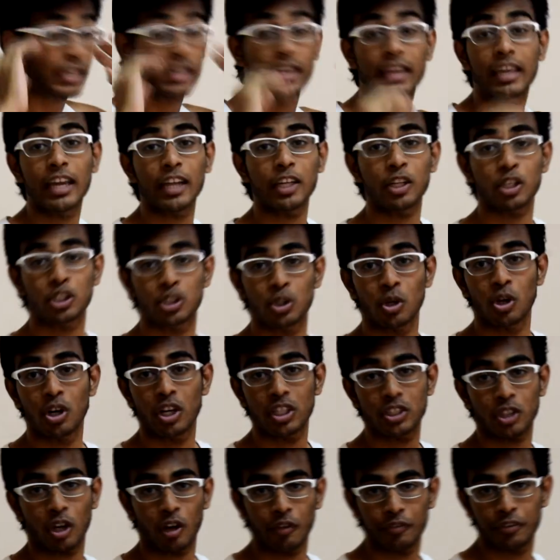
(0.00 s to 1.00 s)
get your
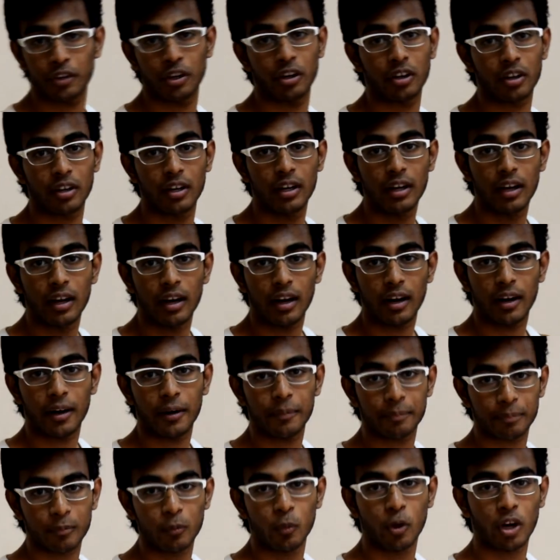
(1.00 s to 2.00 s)
shoulders off your
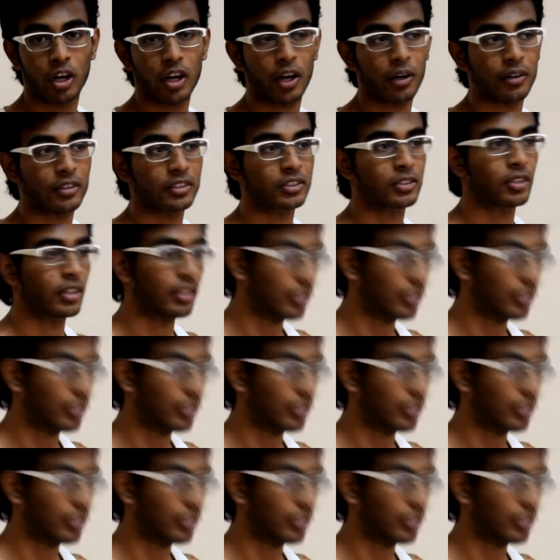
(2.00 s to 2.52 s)
workout. So